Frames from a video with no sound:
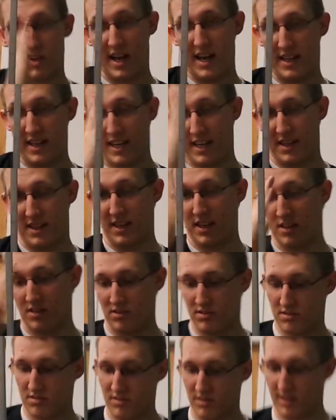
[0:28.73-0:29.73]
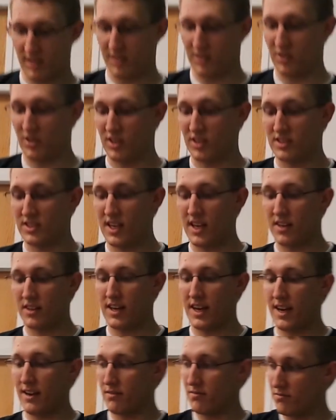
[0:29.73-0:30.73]
not like this. You can tell
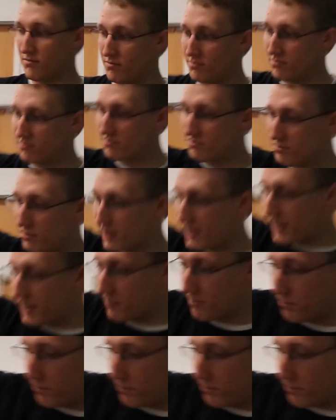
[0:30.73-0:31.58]
that by